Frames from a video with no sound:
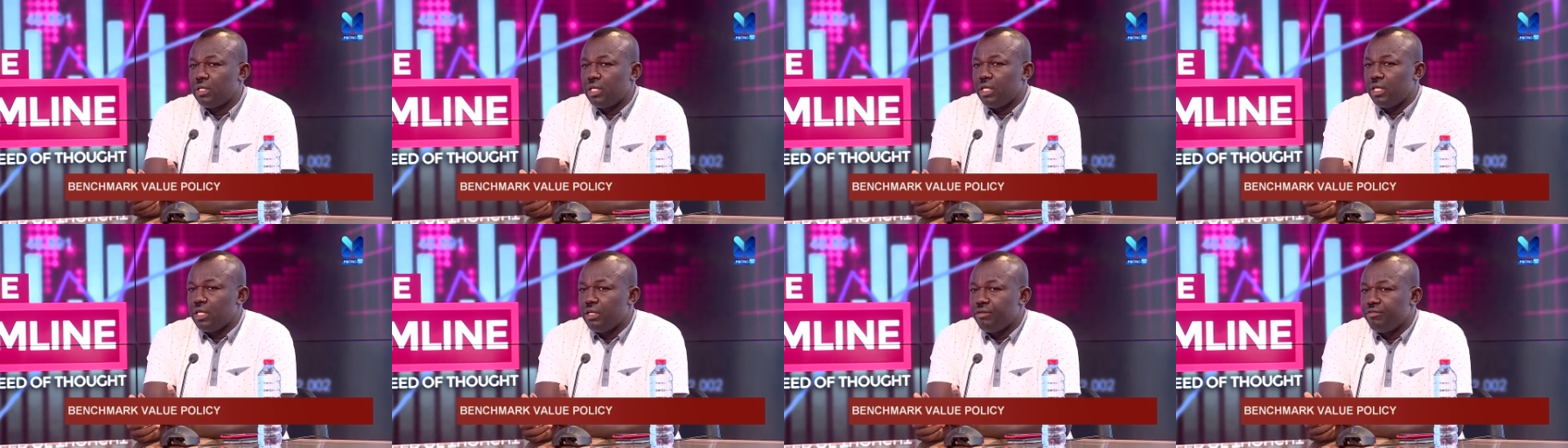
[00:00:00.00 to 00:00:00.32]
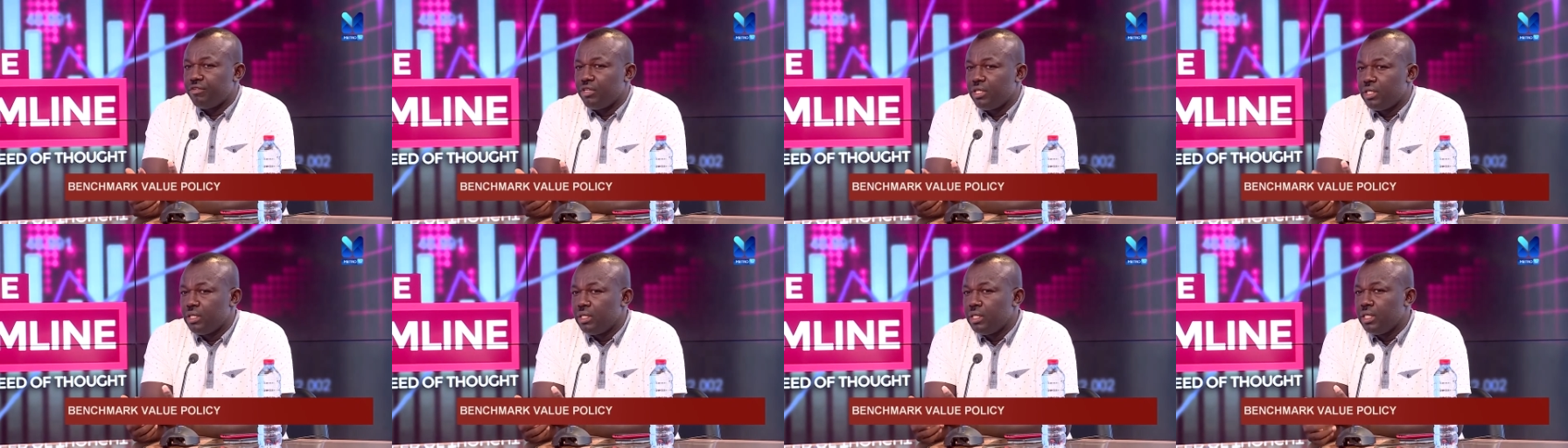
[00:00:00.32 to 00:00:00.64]

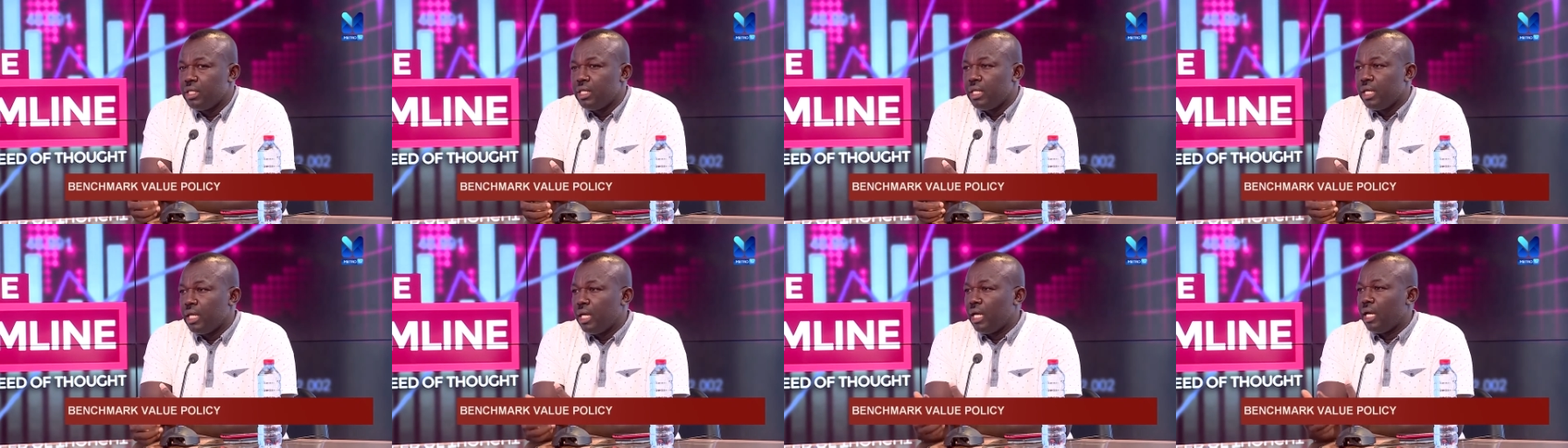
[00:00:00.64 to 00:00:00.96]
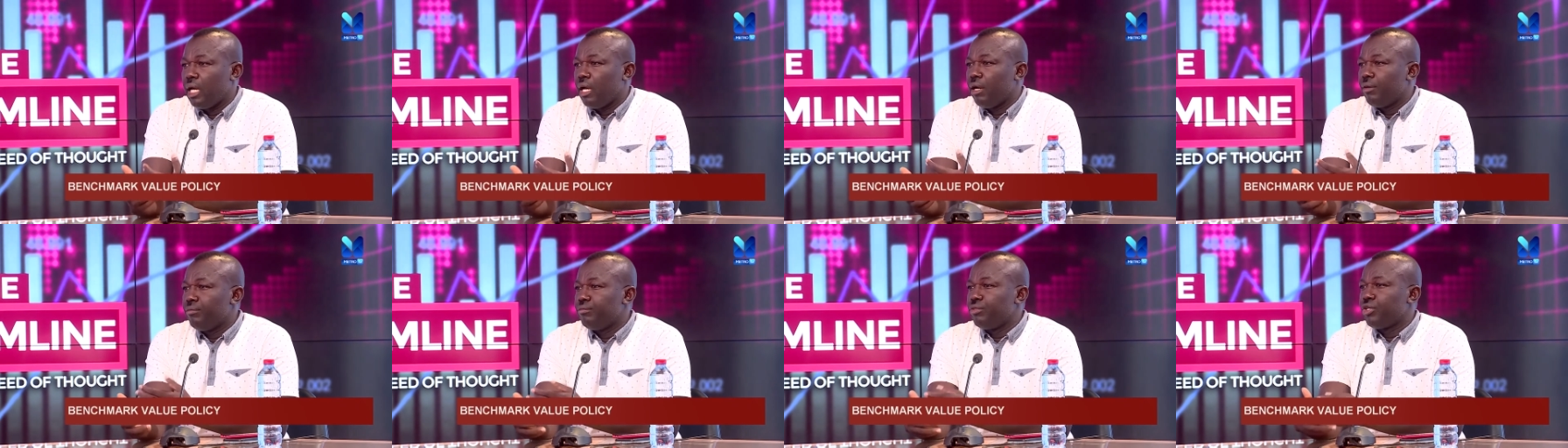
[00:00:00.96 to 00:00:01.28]
even,
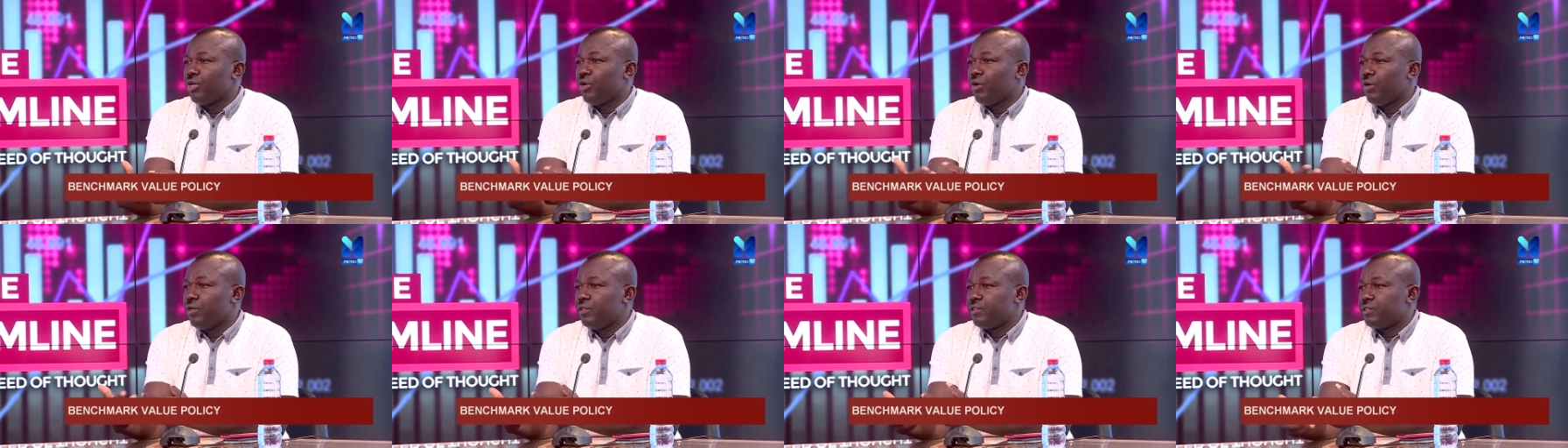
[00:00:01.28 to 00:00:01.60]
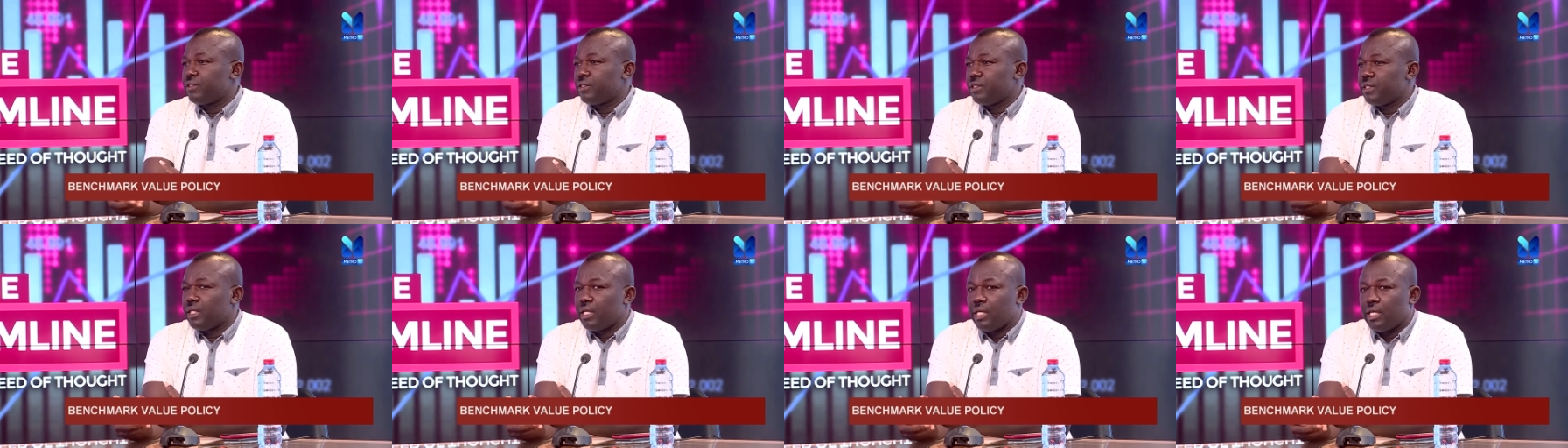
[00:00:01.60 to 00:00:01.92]
um,
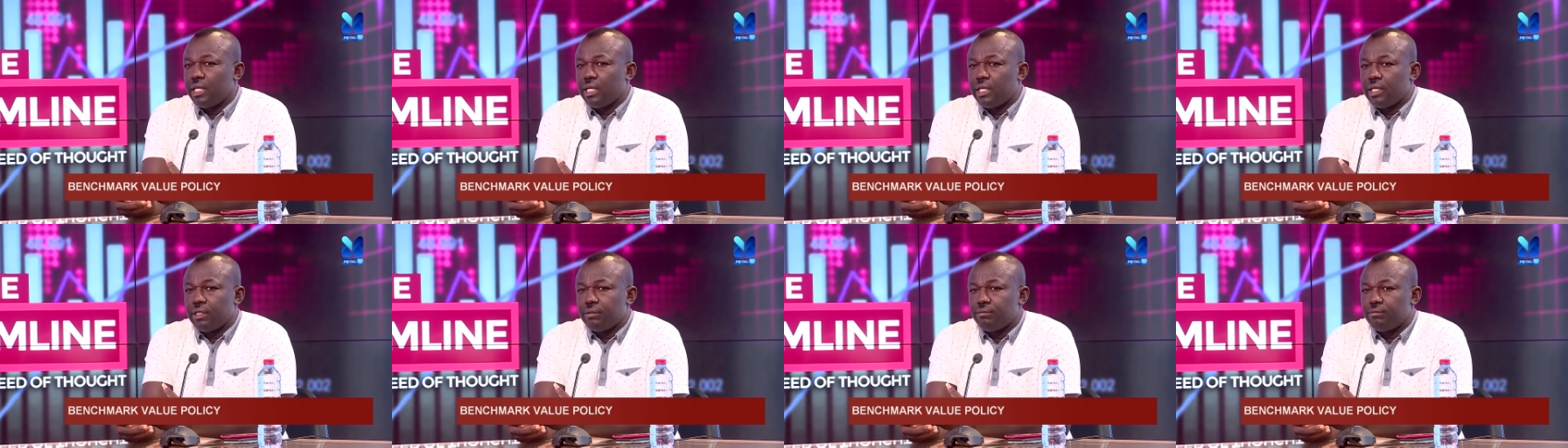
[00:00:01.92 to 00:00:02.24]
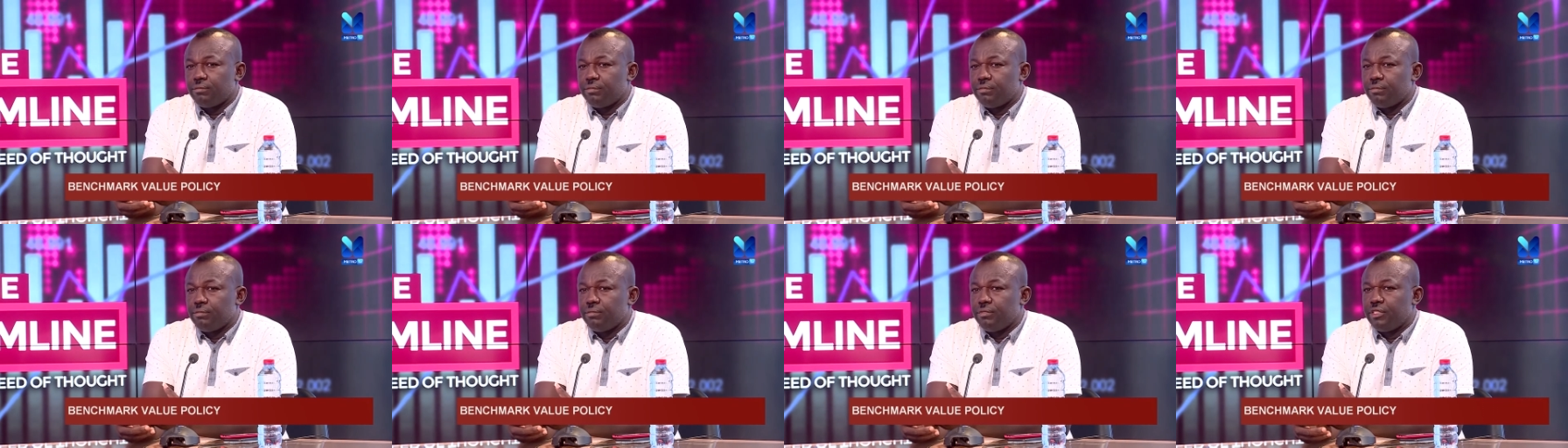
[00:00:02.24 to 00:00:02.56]
because uh,
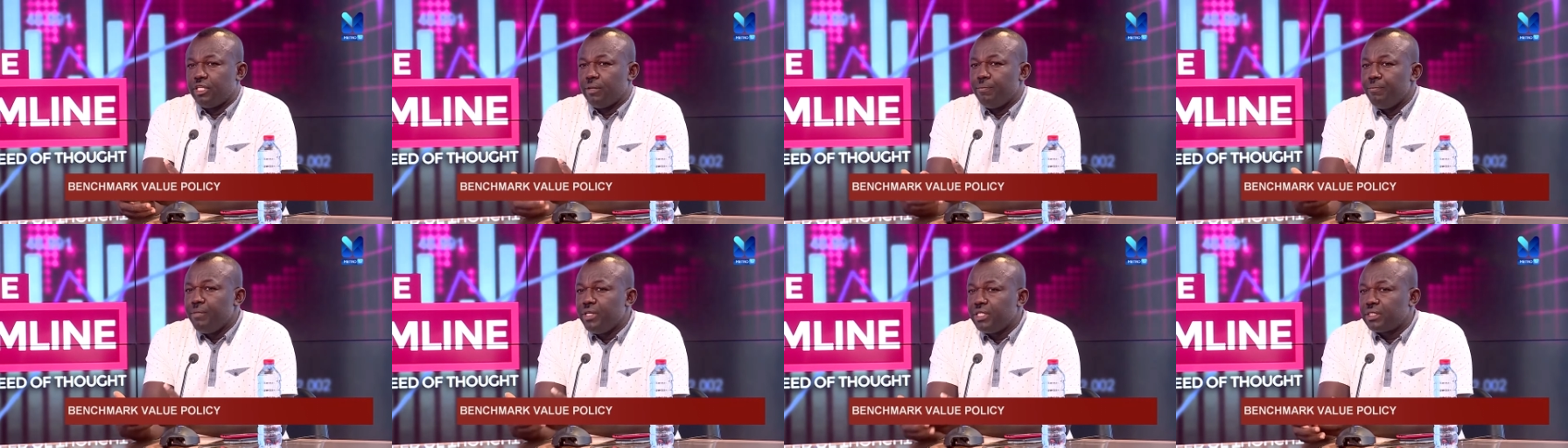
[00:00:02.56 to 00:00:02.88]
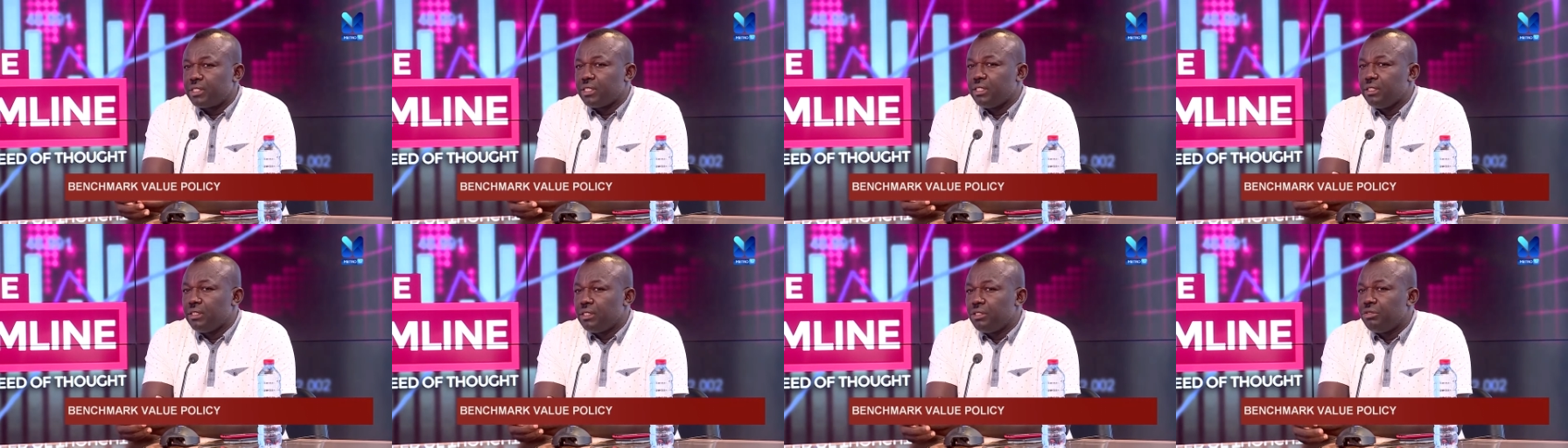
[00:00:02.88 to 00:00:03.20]
the
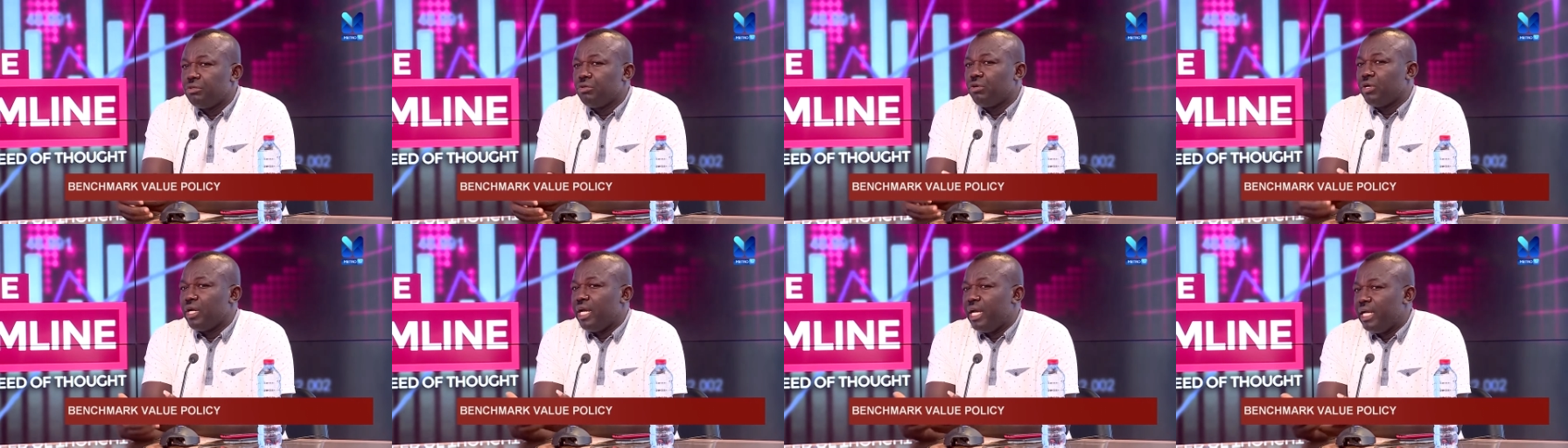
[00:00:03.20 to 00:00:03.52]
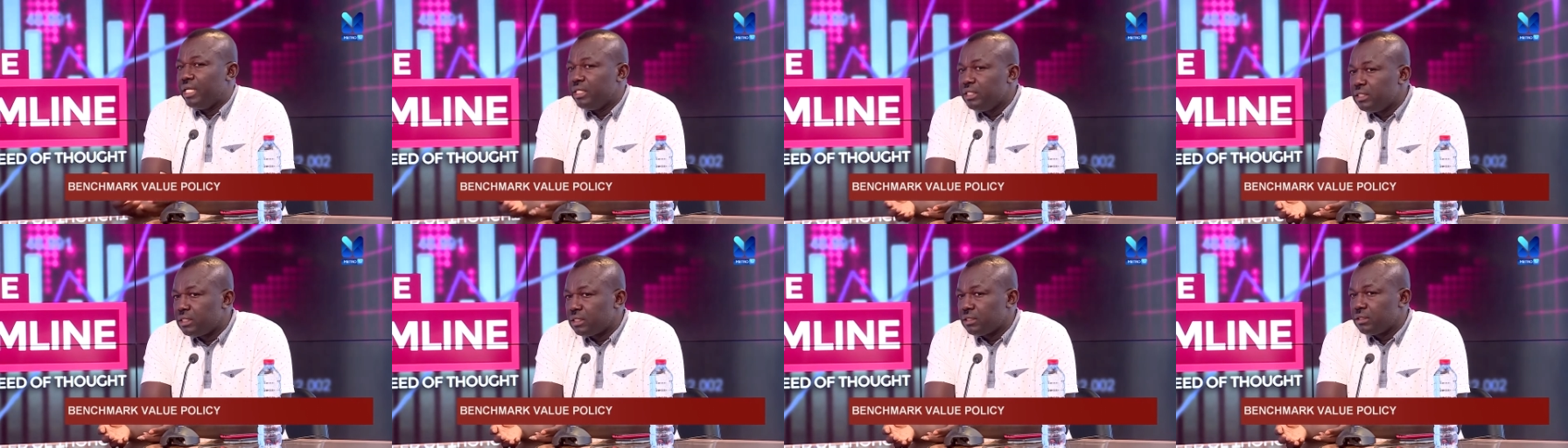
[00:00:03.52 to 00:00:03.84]
meeting did not
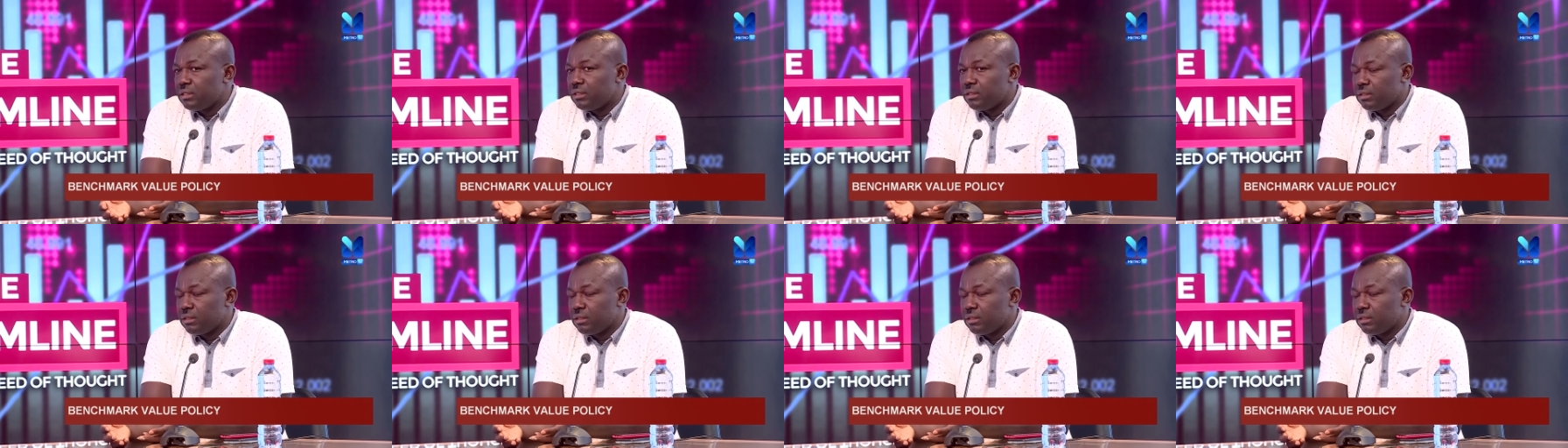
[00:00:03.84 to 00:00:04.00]
end,